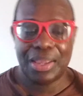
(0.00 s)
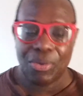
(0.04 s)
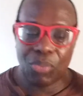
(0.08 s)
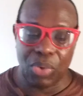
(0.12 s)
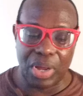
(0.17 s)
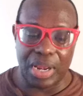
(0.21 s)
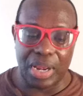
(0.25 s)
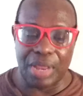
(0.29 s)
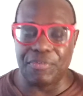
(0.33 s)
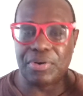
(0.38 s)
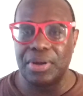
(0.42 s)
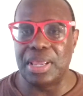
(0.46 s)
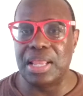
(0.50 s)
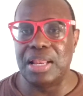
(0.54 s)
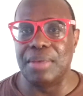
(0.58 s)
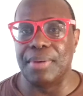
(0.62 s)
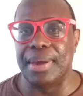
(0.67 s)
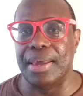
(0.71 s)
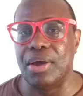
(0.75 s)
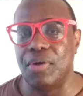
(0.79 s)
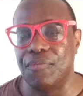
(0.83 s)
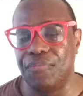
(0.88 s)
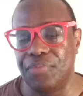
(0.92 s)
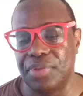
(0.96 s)
Whatever.
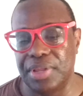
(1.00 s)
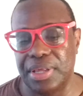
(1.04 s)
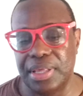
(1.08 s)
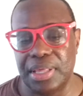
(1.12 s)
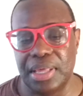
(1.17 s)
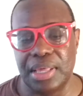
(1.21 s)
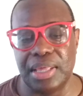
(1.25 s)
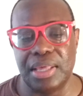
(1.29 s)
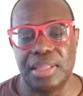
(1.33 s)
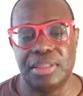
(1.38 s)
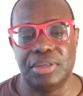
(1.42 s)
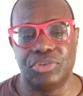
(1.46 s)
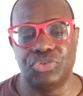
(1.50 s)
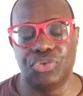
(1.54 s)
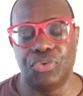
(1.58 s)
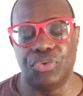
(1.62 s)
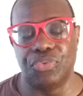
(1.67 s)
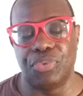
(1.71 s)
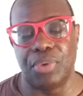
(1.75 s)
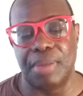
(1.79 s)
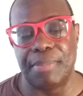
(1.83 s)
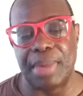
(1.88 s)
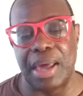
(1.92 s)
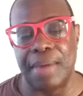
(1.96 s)
Anyway, hopefully the truth
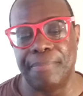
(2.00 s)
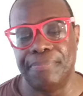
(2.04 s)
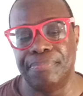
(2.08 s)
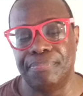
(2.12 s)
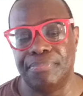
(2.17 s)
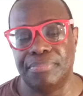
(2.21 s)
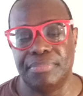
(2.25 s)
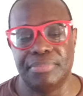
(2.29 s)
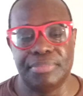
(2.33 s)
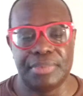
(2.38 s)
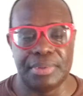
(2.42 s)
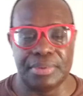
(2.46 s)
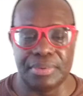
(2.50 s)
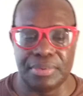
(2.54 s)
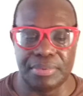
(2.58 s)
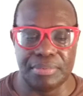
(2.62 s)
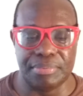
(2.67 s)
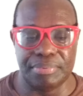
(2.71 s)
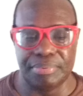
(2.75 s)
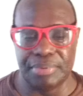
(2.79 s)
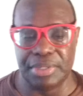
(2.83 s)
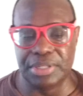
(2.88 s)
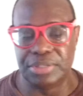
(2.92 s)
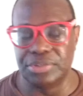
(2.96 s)
will come out,
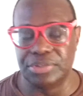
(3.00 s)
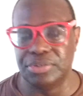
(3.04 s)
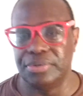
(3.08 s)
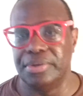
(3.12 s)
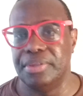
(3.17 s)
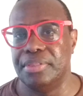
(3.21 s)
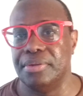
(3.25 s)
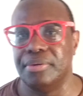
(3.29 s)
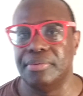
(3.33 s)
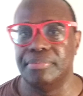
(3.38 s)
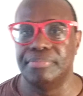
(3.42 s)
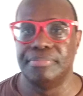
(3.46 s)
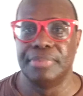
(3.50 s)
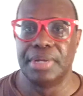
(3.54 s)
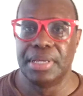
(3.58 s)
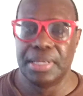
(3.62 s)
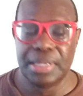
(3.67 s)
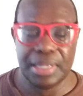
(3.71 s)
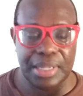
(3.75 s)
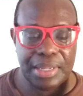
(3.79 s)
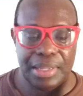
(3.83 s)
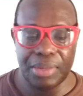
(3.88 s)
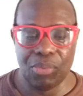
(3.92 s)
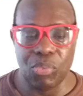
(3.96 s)
and he's either
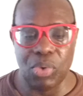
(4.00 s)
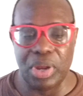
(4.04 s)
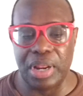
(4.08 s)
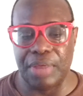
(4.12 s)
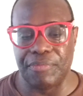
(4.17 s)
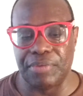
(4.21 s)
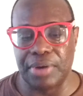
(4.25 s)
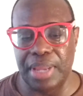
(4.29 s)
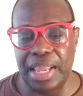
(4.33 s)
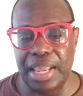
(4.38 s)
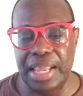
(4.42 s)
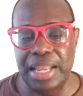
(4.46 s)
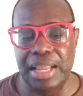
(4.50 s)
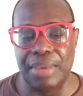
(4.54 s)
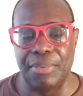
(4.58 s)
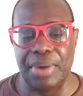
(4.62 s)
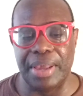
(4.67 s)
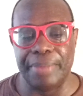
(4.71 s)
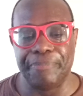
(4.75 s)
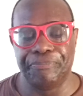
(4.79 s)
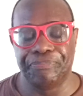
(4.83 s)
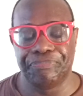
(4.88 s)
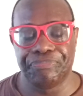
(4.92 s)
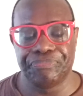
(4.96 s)
whatever.
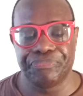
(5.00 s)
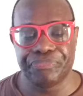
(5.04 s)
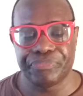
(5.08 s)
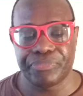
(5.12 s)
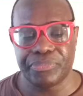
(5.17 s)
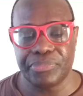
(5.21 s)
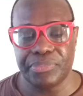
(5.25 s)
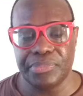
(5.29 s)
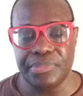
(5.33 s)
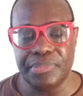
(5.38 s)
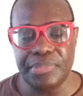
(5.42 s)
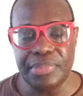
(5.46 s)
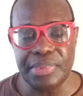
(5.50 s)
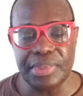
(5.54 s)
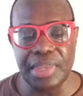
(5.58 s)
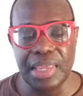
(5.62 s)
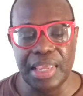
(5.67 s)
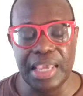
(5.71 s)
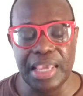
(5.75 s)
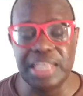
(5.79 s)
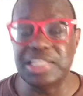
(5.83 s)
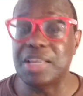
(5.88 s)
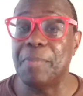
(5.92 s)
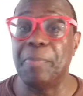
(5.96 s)
Anyway,
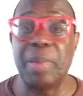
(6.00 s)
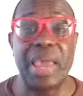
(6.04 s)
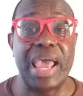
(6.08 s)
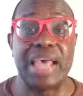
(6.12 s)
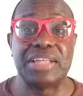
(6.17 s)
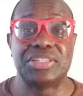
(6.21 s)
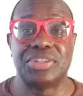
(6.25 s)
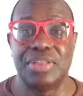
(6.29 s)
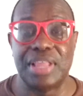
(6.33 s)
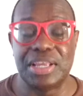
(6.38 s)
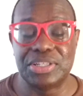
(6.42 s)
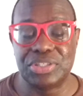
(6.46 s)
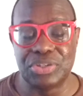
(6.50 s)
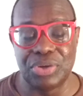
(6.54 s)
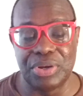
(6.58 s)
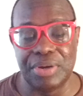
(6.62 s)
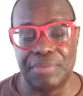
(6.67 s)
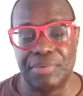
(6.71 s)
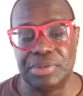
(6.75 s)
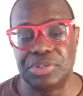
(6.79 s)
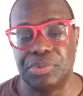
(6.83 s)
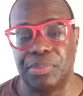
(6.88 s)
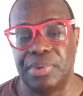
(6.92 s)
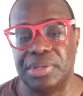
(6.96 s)
he's a pastor. That's the
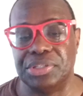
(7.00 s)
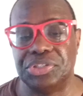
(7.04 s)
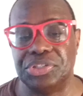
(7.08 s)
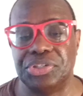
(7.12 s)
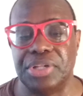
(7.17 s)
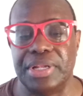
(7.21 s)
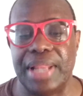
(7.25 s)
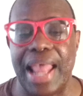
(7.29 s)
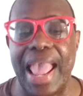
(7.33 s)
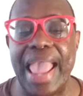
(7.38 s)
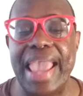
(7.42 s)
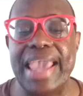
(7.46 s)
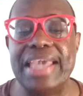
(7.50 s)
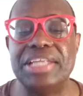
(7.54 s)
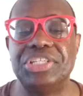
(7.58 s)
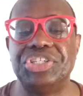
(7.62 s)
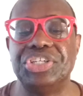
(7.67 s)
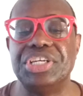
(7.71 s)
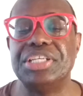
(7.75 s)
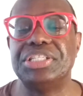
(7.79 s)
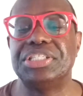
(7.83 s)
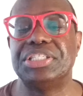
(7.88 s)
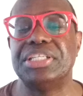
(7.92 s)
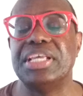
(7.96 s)
only reason we're interested.
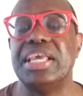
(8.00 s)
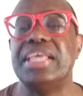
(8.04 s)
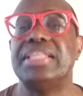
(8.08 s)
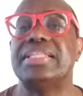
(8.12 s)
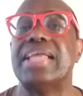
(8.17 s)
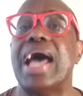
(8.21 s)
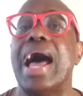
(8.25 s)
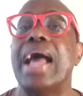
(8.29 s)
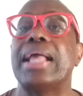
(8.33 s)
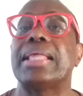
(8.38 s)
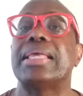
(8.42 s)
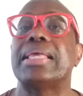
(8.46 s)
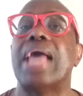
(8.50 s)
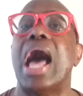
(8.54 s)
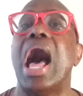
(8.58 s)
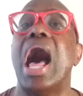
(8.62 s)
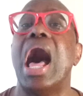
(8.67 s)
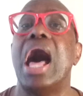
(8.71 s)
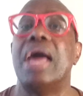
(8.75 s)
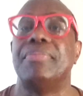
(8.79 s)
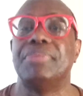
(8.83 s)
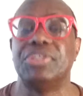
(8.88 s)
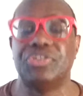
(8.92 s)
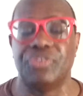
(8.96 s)

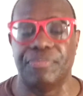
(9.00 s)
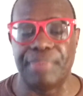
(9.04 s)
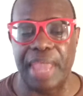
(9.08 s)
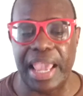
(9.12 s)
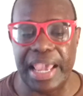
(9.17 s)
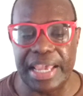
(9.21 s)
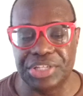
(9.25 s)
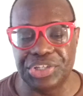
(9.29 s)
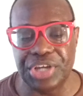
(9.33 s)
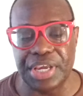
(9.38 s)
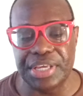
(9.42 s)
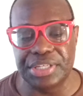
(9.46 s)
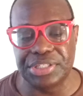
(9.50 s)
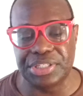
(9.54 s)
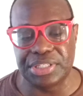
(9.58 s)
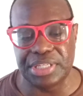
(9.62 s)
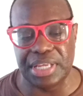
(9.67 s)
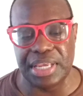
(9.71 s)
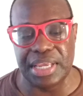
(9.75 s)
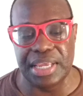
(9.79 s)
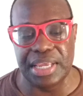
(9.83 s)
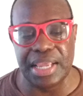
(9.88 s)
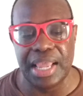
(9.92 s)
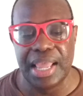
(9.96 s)
AGC.com. This is from
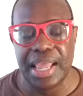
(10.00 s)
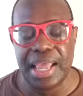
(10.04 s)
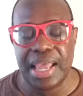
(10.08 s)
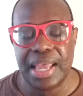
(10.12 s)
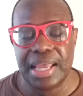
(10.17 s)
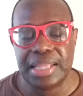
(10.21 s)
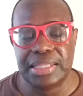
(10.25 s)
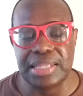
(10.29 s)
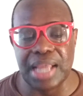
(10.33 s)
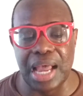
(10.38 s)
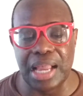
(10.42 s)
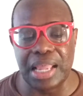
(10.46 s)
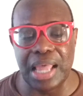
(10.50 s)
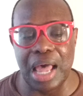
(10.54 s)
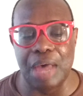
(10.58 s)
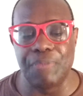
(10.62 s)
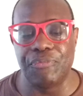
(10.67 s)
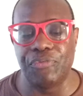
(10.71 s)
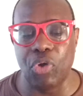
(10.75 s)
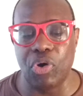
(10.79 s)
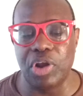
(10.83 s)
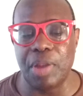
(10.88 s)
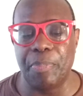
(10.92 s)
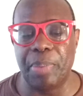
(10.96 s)
AJC.com.
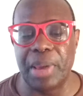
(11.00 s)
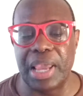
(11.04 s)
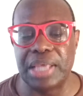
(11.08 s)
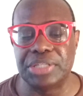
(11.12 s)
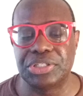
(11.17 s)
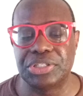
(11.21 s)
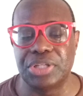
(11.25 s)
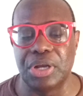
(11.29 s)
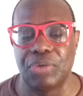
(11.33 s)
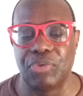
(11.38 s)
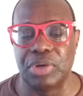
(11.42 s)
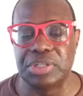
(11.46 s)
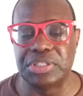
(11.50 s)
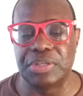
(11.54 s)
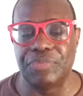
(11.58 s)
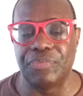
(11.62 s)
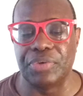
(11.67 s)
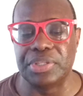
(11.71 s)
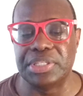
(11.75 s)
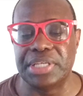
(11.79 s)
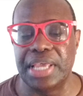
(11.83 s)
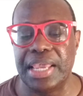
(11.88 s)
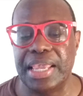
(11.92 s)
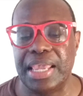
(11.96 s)
Florida pastor arrested
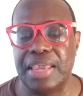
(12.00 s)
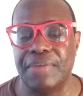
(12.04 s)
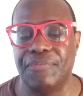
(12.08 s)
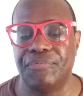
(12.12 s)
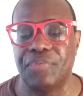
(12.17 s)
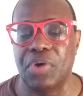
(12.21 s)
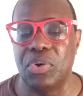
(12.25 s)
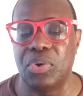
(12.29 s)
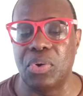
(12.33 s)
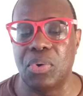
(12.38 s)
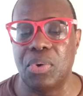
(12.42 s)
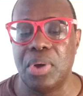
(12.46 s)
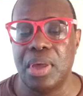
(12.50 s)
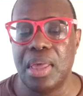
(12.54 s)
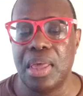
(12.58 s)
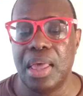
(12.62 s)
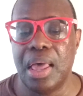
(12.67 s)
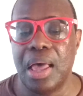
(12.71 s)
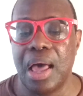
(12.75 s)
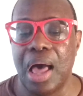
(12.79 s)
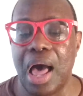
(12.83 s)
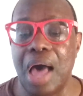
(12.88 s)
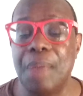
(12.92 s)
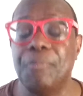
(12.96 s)
for taking photo
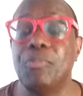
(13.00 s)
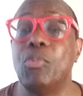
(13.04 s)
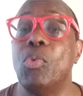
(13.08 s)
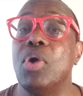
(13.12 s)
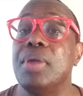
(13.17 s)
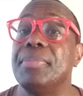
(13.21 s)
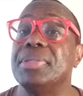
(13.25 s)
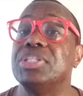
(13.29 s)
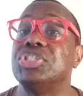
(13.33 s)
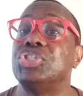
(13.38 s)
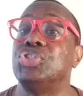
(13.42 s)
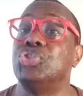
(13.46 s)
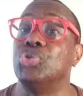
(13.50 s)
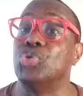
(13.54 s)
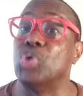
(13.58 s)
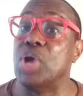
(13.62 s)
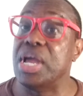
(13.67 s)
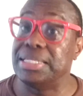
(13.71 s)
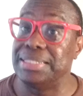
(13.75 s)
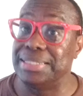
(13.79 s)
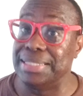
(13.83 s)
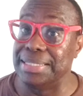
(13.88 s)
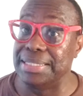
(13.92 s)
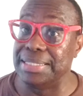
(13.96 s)
up women's
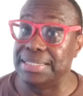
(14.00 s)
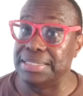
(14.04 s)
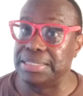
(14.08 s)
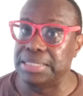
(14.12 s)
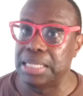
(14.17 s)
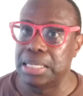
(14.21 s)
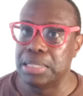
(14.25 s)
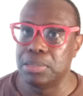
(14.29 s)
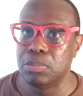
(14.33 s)
dresses.